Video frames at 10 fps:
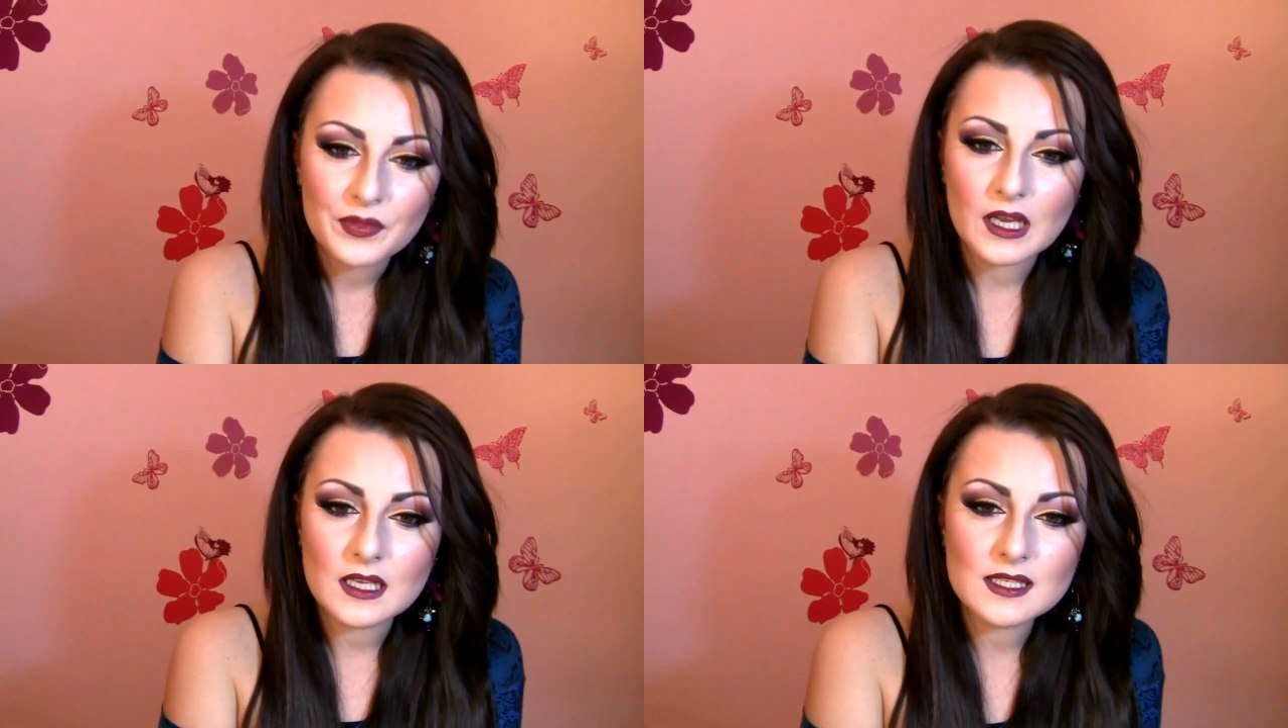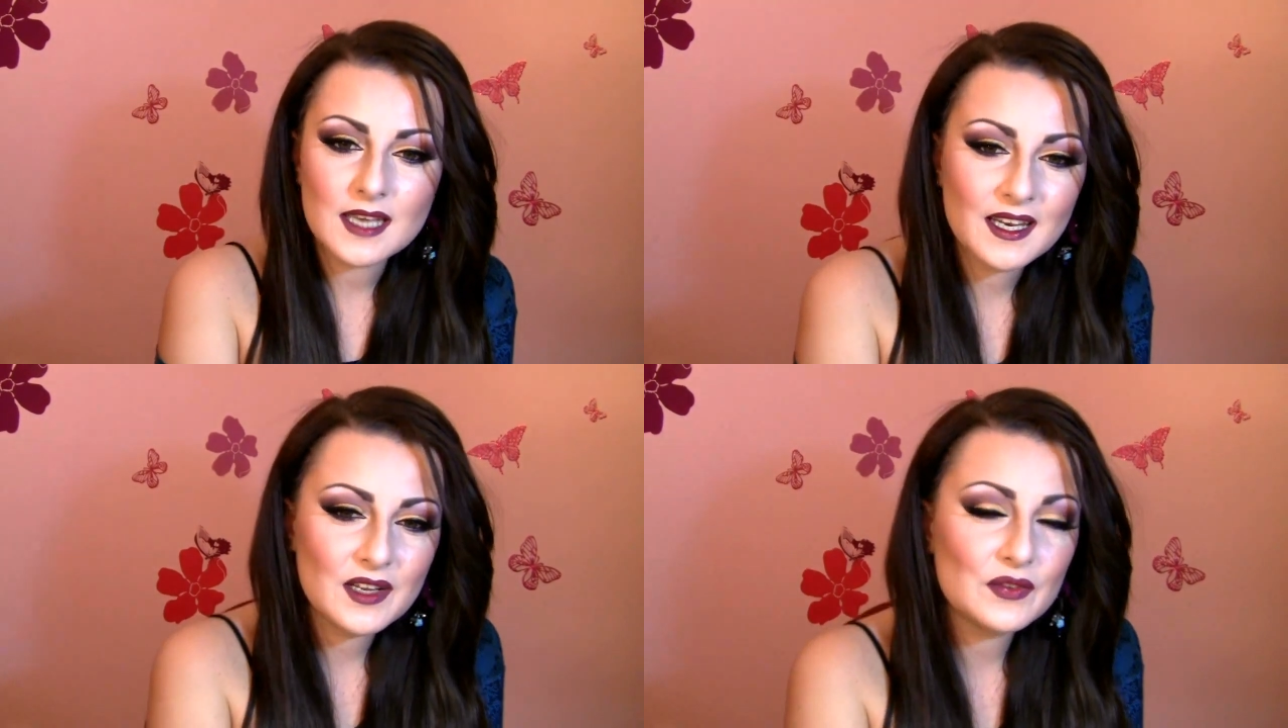It's
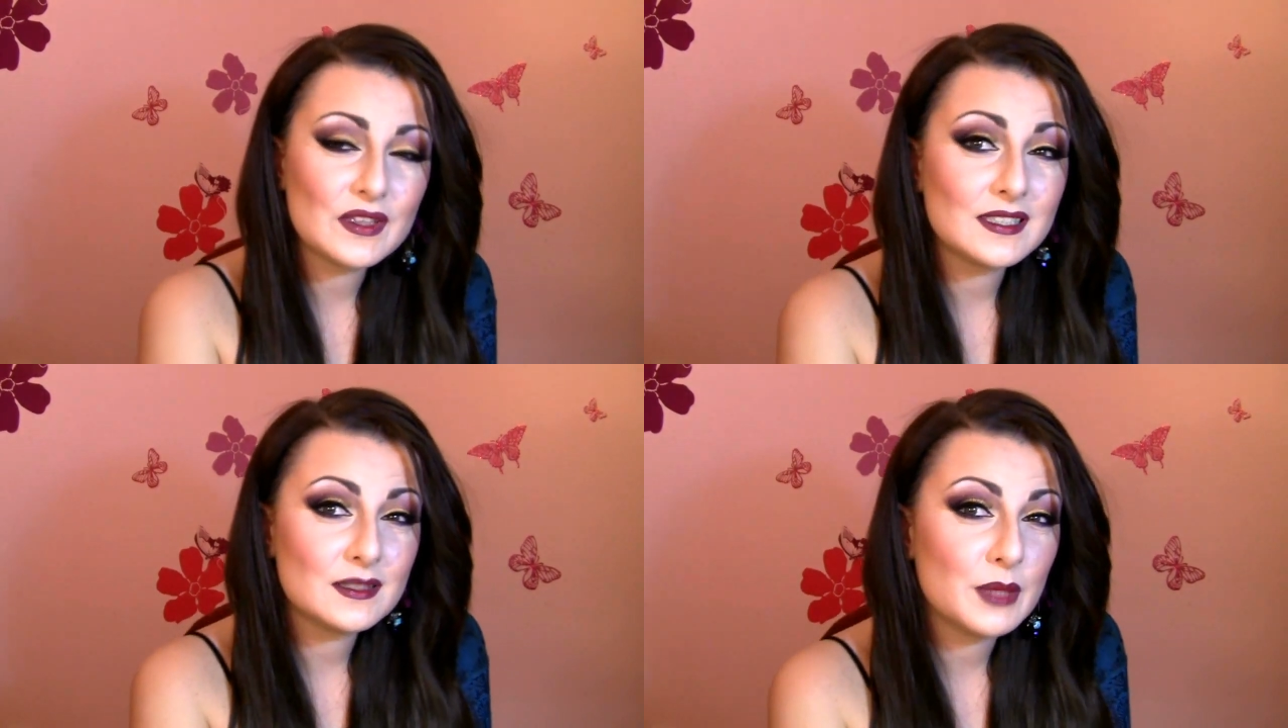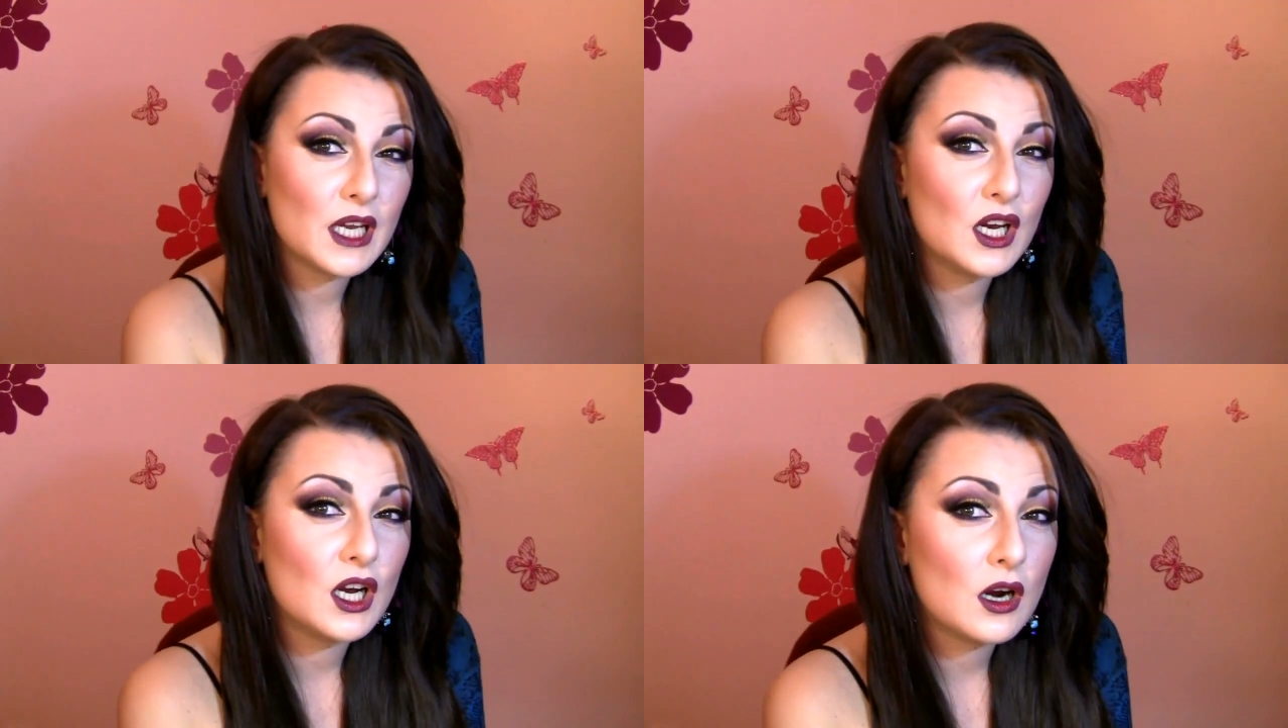kind of a little
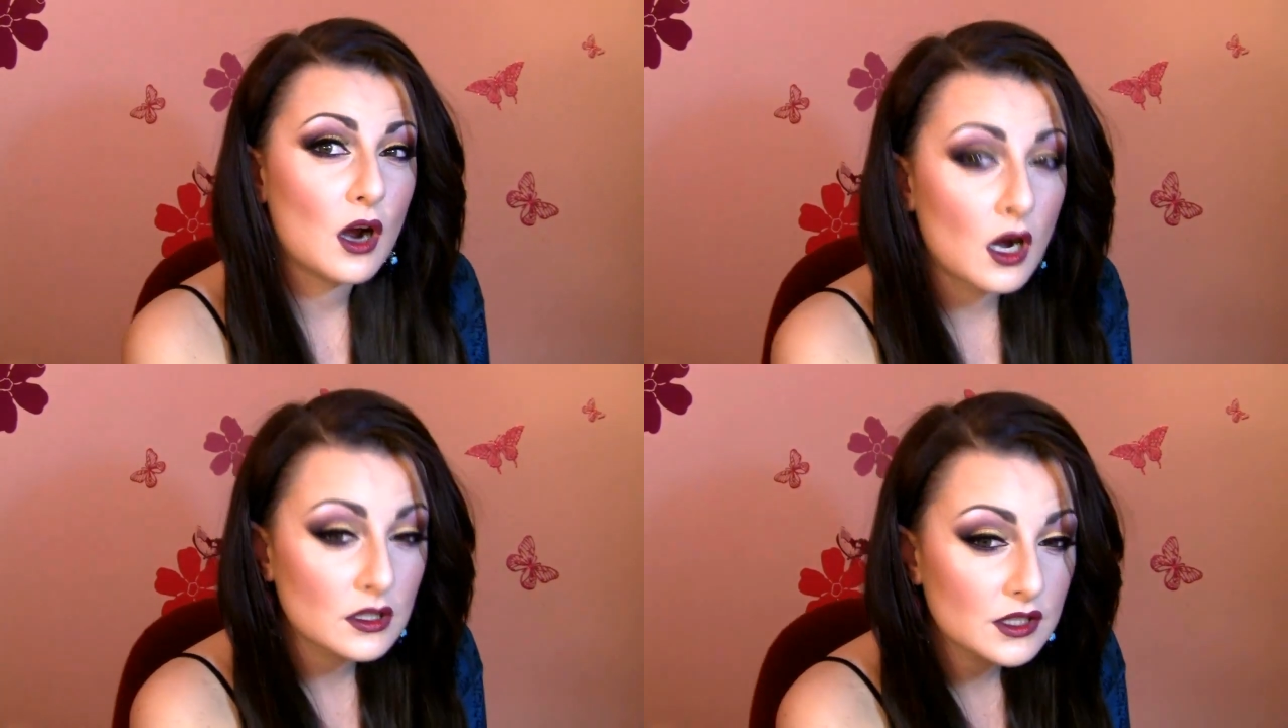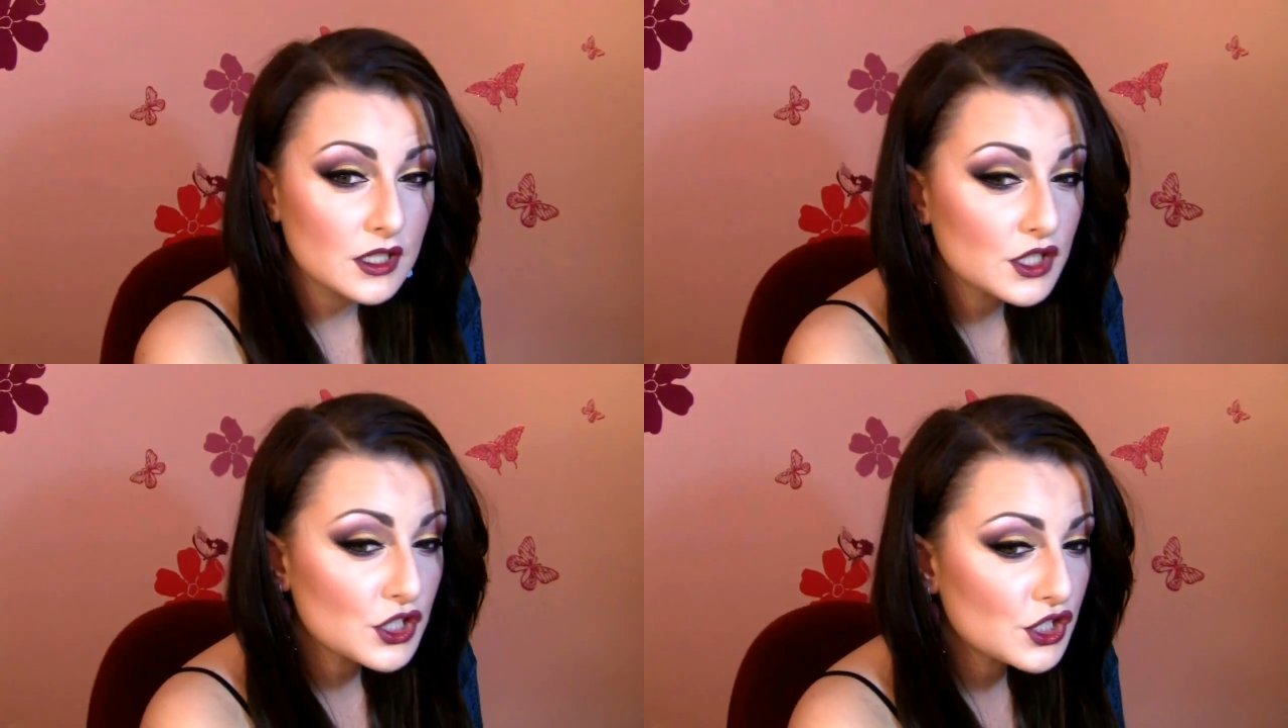bit
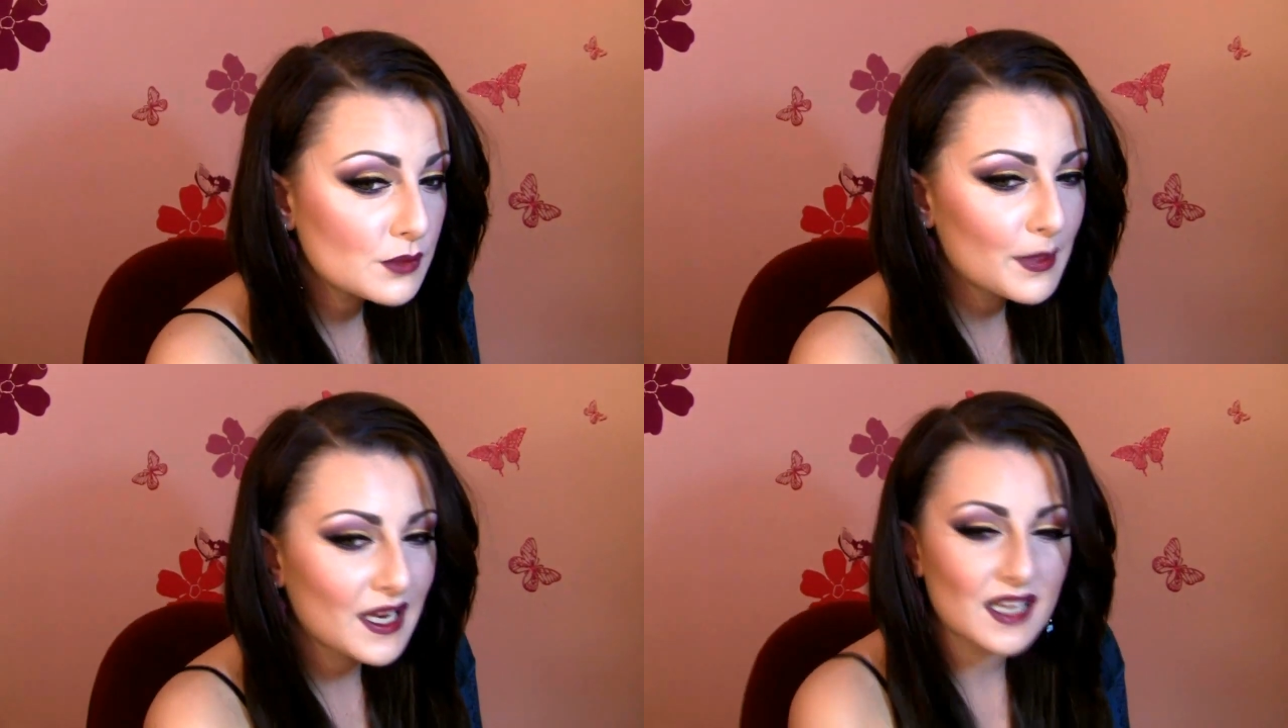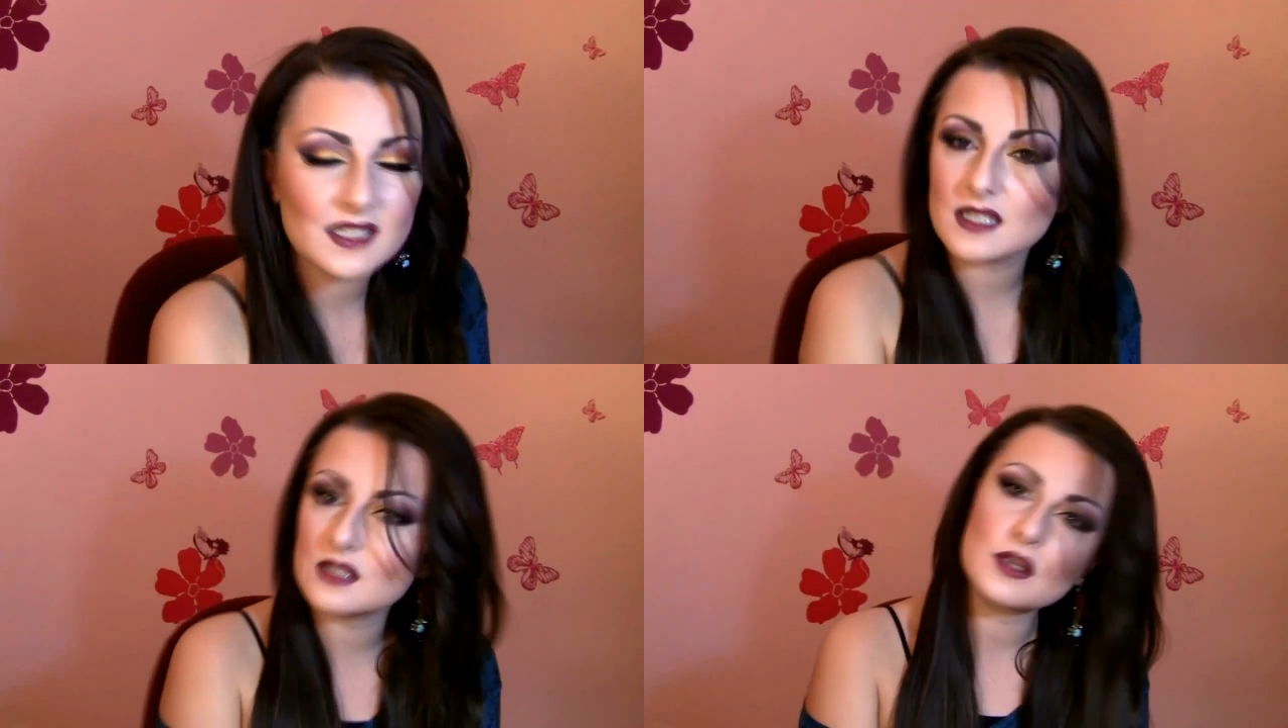gothish
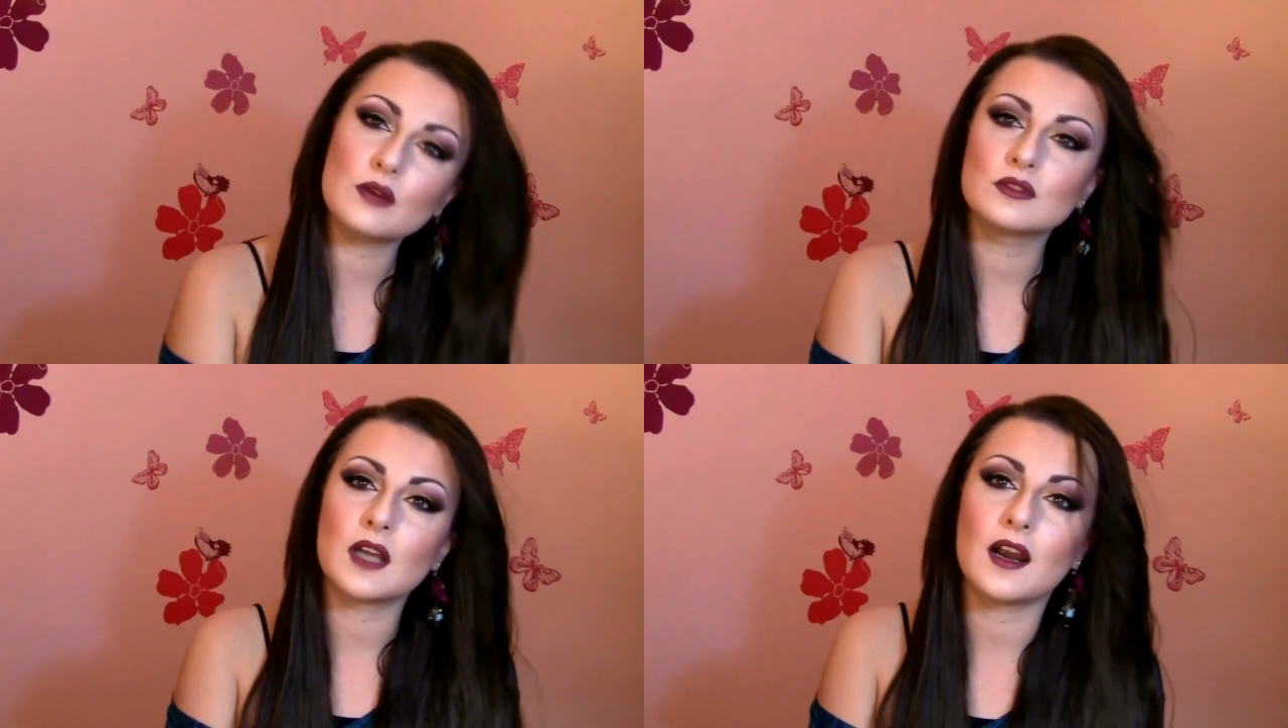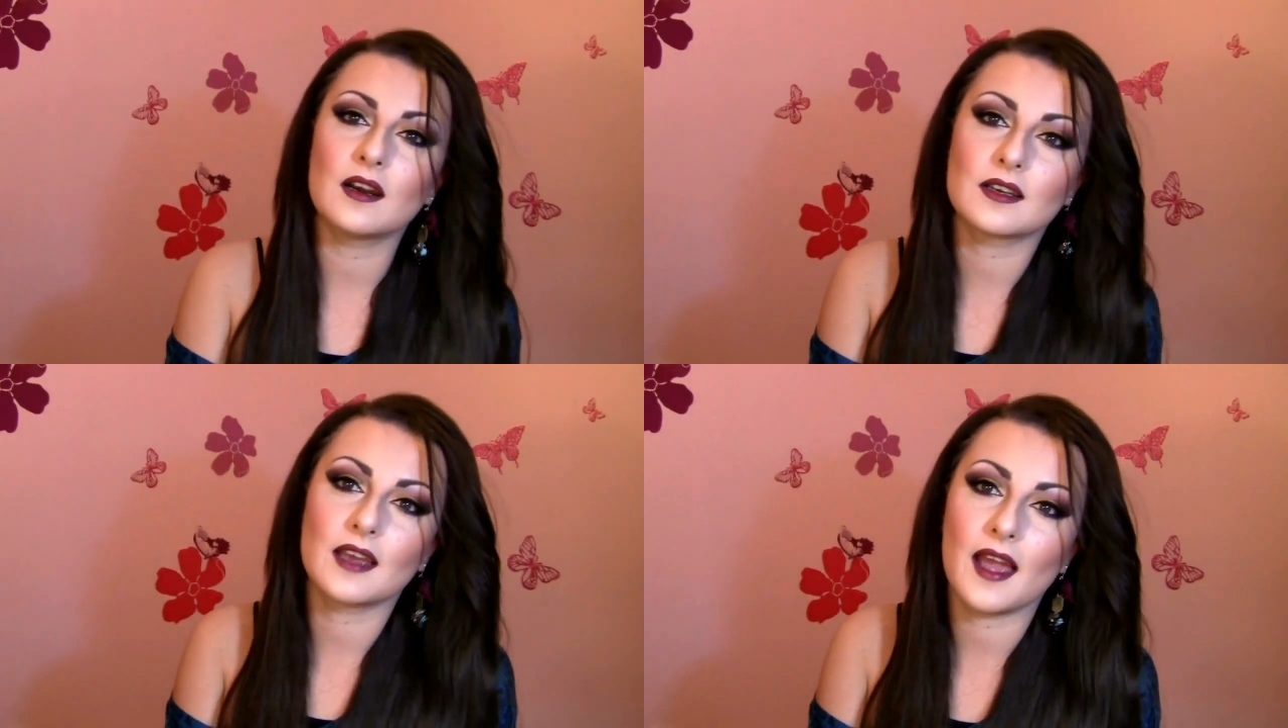because it's so dark